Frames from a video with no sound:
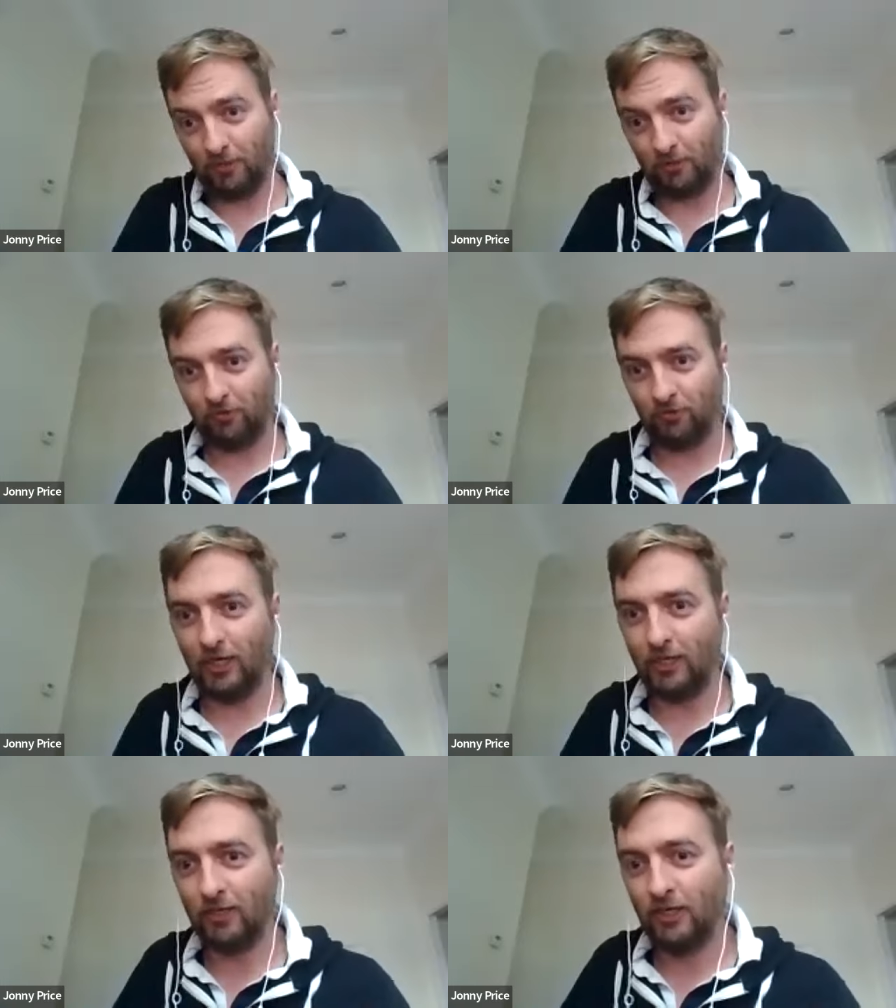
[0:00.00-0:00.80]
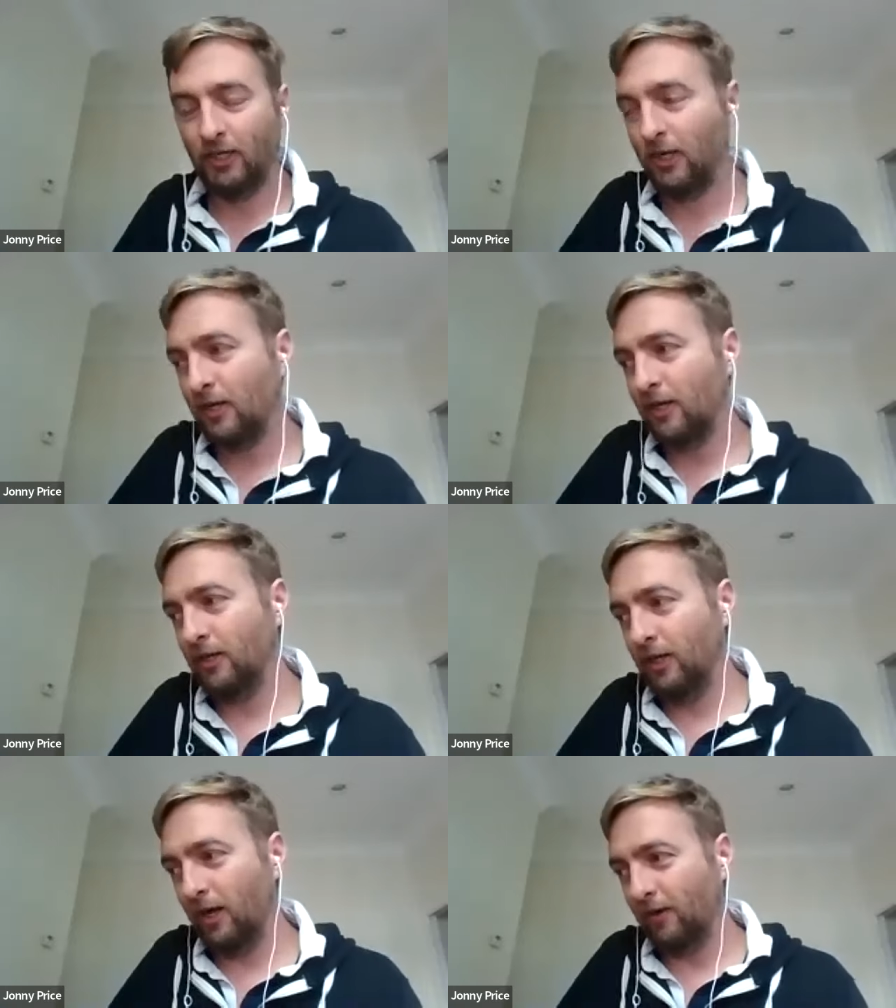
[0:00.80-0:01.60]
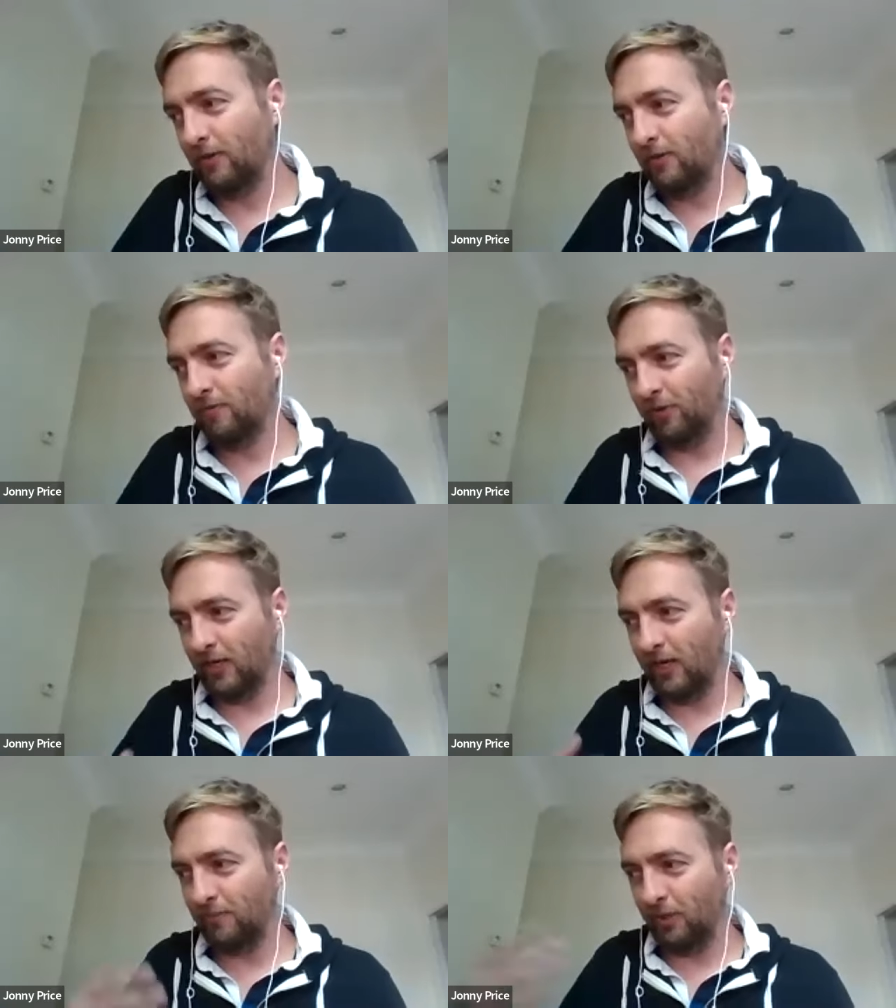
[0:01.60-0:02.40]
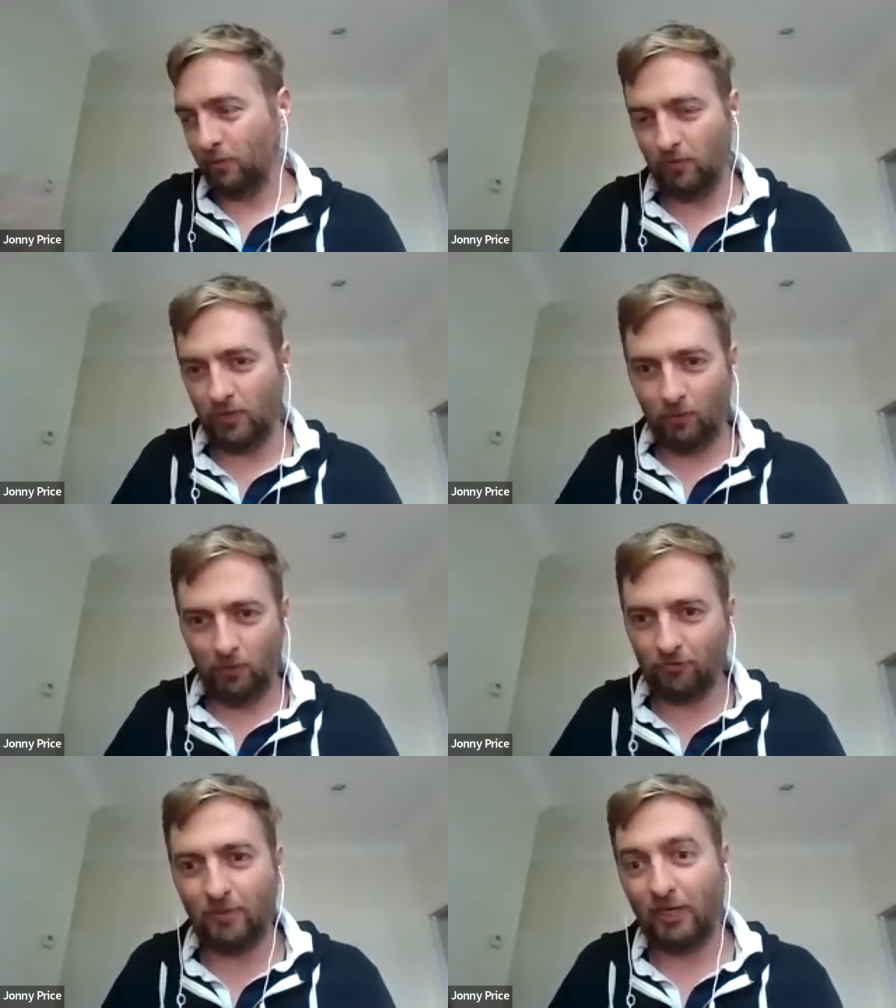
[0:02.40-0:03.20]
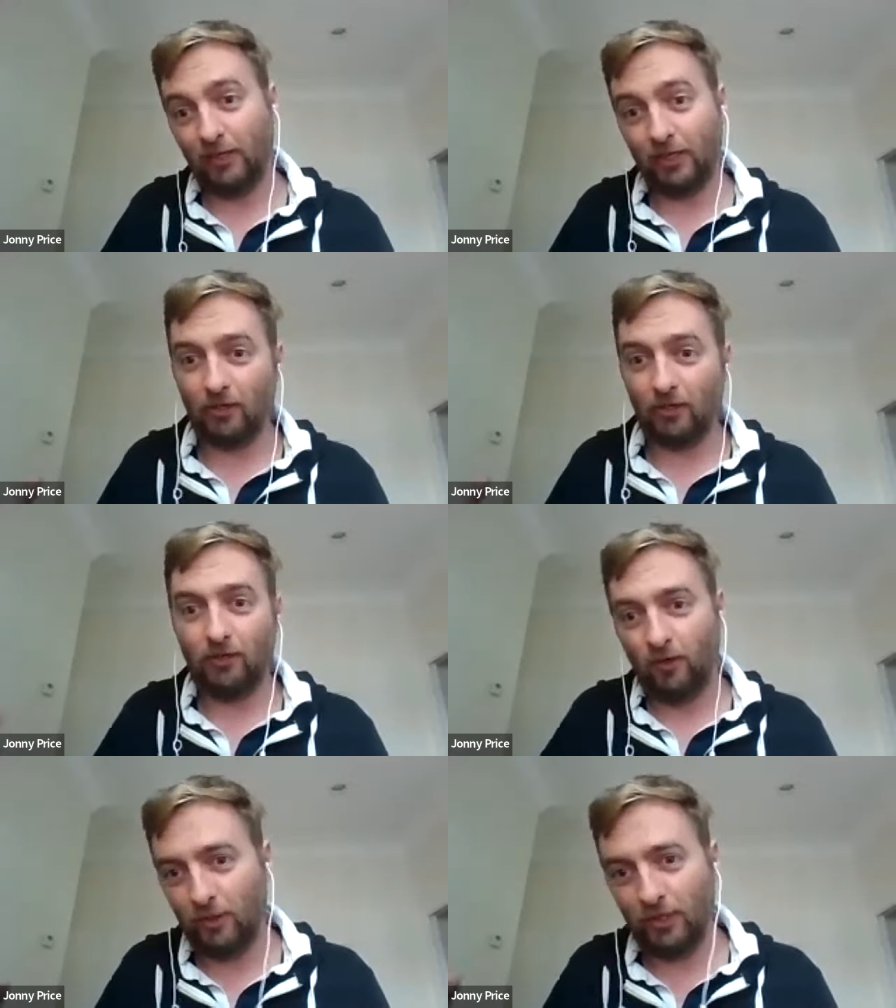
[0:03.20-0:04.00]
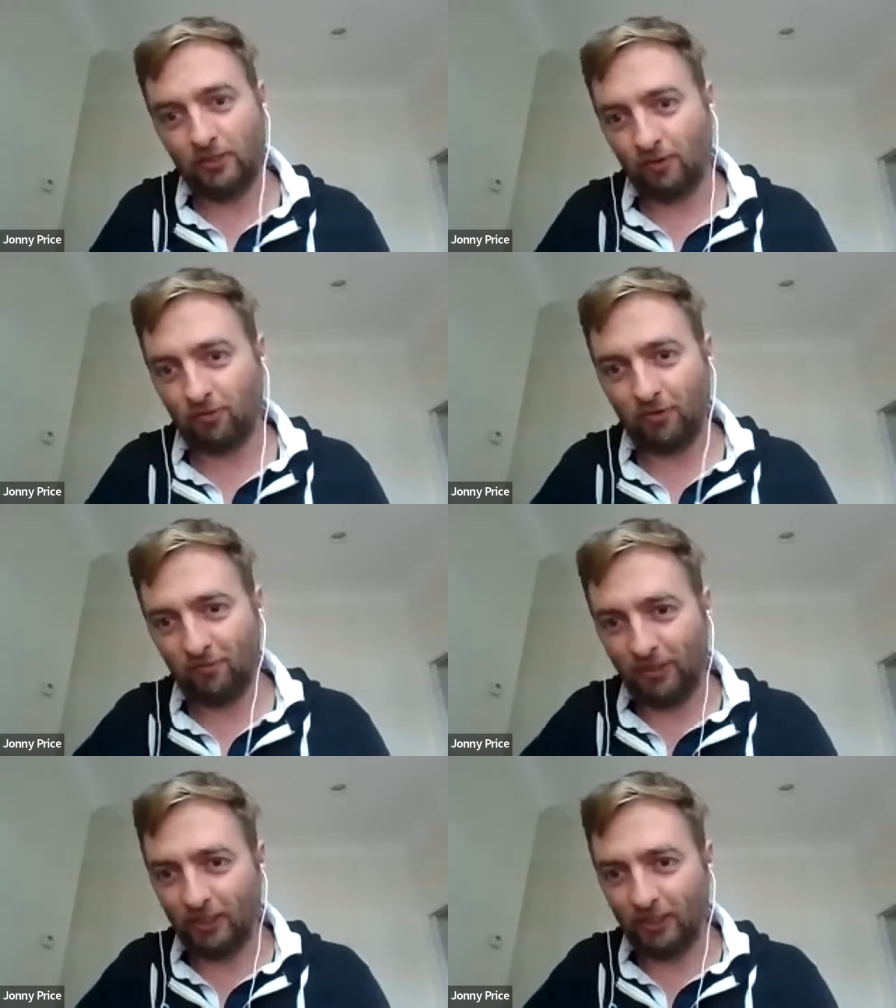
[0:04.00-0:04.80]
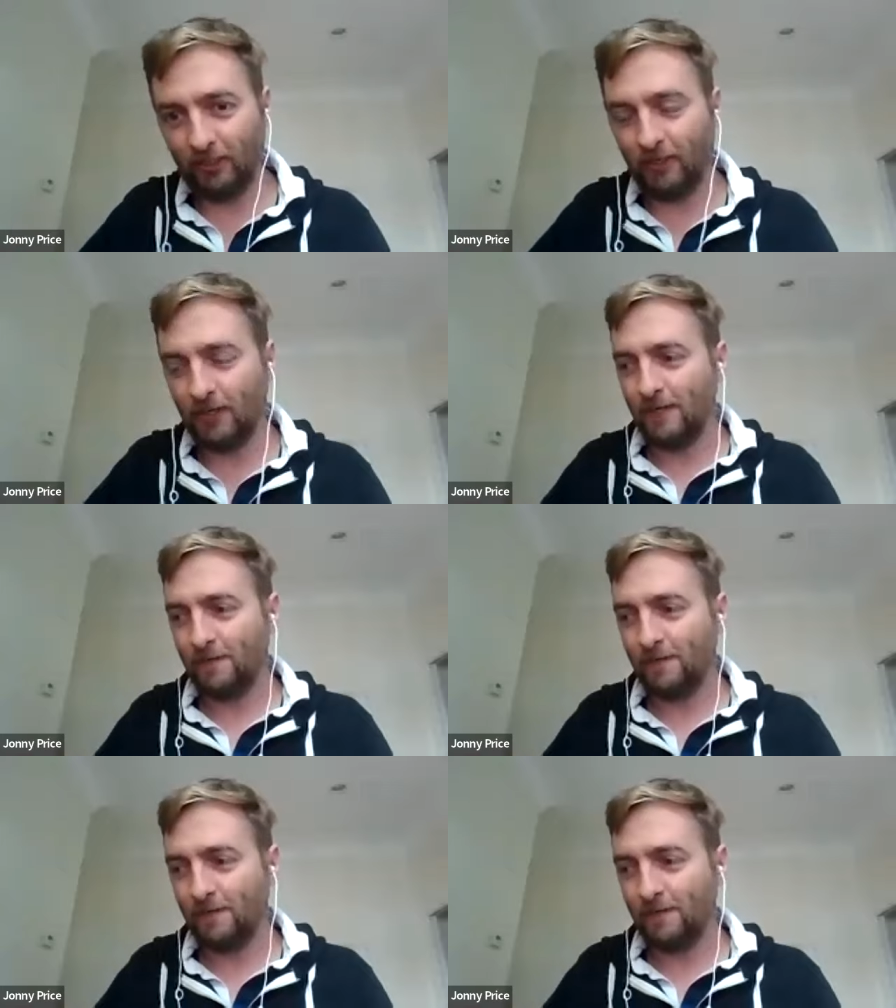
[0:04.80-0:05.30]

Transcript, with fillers: as you said. You know, for them, it, it wasn't about like, oh, we need this five million.